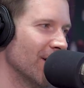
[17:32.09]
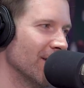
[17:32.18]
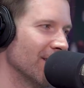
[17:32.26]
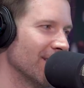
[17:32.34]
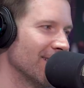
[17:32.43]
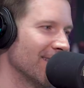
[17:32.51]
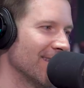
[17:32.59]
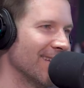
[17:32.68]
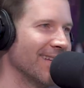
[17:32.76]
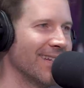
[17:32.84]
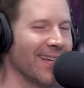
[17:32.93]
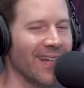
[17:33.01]
artists.
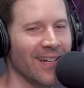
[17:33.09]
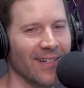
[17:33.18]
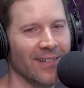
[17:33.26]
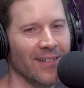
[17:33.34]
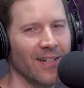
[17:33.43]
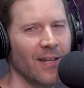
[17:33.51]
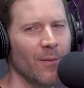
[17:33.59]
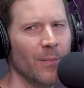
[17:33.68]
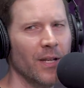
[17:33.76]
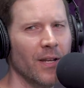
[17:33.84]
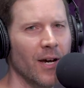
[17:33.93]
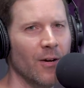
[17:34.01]
right, yeah. but
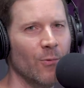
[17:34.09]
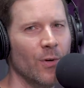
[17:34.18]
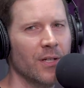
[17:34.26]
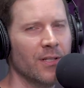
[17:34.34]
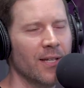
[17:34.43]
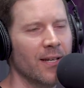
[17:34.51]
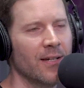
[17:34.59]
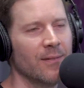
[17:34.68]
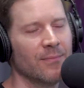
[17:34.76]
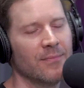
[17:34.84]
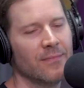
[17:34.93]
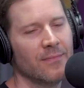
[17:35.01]
scared. no, one
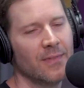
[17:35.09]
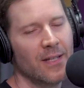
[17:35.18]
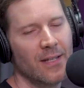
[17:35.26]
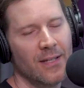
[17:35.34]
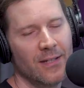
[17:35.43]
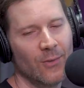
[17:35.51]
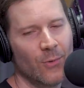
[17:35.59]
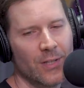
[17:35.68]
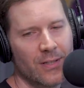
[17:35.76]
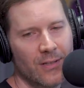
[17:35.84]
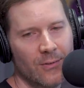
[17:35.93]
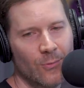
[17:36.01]
time, the
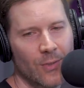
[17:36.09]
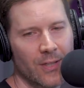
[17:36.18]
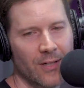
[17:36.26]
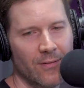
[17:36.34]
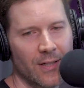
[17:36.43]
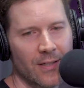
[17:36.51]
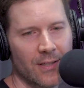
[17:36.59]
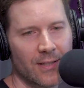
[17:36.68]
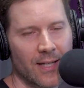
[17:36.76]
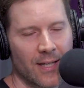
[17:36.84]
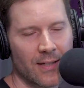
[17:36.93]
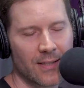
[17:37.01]
one one that really
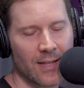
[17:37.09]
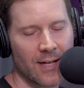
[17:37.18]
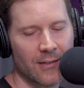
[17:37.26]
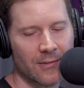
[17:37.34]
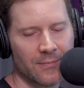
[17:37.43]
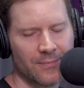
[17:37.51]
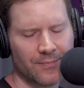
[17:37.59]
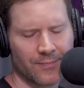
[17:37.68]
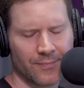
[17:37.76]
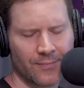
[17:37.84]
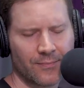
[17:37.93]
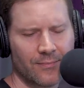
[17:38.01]
stands out,
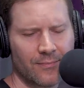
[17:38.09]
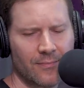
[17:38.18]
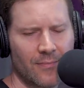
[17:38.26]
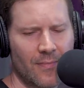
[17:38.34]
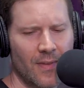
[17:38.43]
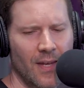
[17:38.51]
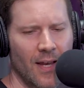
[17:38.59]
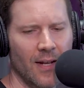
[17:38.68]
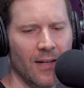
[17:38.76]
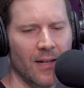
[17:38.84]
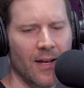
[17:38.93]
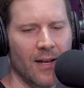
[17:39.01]

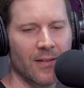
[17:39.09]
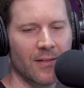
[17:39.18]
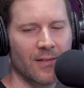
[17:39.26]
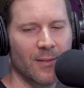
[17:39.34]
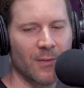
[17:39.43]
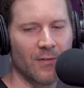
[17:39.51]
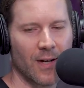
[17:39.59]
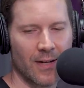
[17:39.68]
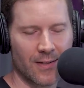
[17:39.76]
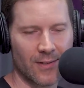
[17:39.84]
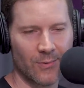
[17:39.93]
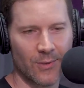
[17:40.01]
and it kind of
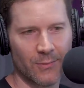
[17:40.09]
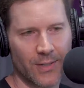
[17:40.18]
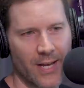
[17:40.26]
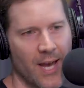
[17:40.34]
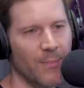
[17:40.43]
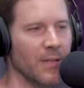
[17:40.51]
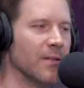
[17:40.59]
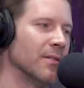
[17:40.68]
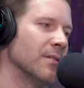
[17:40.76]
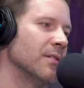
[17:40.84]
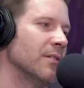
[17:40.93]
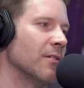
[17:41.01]
summarizes what would happen
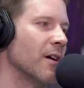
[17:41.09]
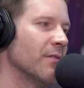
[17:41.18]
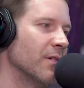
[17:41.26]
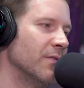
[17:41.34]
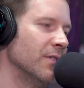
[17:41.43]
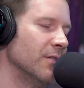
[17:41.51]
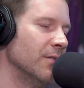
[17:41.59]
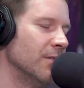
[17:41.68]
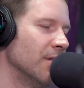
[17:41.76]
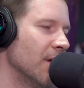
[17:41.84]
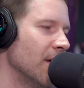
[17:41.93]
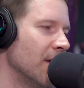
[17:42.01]
is, you know, I
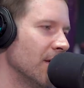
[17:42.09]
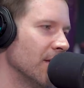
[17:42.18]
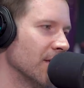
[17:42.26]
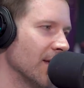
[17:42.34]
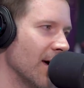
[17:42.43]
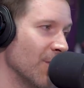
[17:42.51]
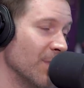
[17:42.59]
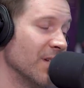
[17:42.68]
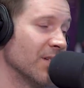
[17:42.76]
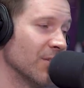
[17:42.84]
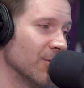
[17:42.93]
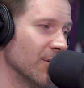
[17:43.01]
reviewed this album
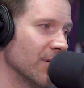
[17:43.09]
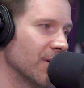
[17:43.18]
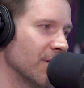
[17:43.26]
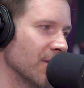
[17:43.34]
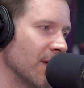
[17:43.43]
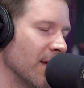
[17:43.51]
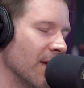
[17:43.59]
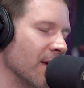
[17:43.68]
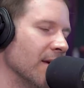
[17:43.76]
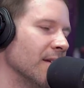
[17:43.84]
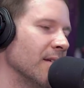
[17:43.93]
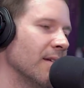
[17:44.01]
in the source,
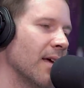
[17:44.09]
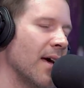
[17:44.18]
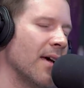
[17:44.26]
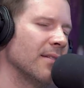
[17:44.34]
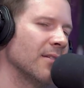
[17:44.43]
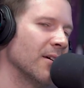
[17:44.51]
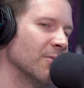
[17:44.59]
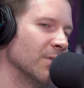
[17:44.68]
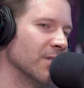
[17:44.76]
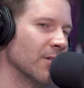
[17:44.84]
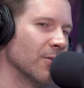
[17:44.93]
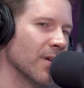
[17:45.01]
and I thought it
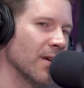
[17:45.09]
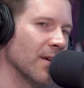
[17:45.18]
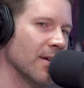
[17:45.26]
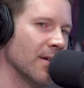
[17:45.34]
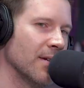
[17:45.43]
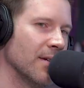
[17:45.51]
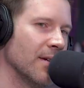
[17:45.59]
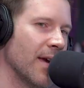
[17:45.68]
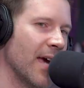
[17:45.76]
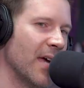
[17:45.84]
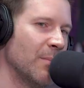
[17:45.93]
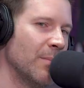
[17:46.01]
was okay
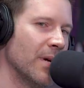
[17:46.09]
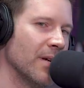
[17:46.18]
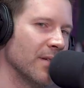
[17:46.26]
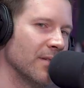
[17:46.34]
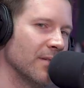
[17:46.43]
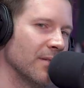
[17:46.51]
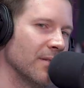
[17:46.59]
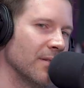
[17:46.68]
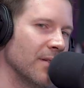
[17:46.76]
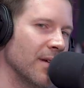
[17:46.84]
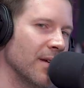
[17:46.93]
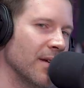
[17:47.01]
at best
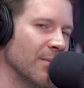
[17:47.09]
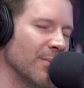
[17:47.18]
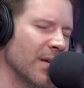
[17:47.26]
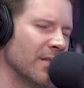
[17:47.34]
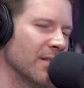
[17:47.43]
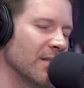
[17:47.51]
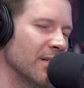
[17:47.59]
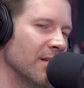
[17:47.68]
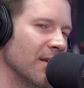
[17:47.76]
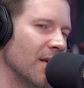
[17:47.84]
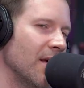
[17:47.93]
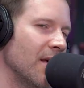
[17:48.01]
and
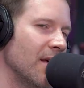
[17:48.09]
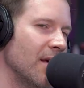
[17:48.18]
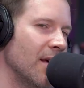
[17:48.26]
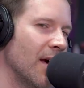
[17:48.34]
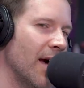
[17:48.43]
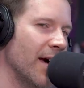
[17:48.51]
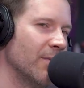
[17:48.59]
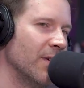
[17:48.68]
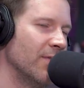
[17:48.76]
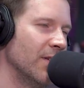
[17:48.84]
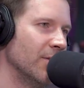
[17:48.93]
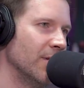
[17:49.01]
basically I'd
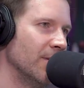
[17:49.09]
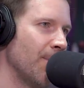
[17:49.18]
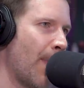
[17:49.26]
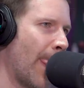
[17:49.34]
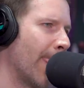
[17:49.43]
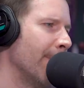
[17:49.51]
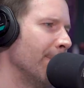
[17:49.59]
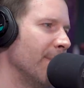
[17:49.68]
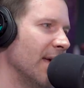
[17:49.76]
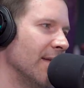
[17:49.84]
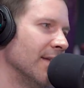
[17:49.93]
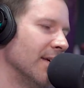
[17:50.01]
reviewed it,
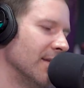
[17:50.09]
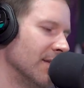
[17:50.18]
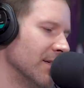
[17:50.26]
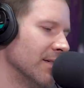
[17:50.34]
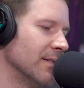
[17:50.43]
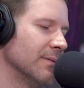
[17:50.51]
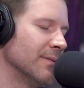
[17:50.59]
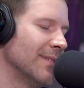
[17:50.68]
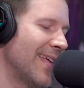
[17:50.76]
and then uh,